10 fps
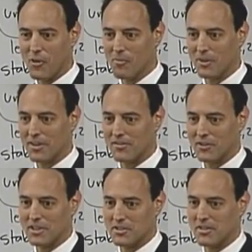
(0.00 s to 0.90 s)
it a homework
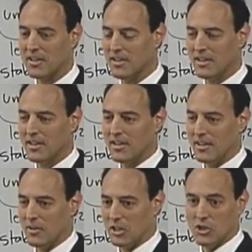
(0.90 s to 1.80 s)
if you guys aren't
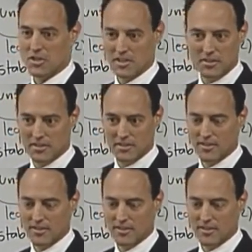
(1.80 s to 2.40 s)
learned.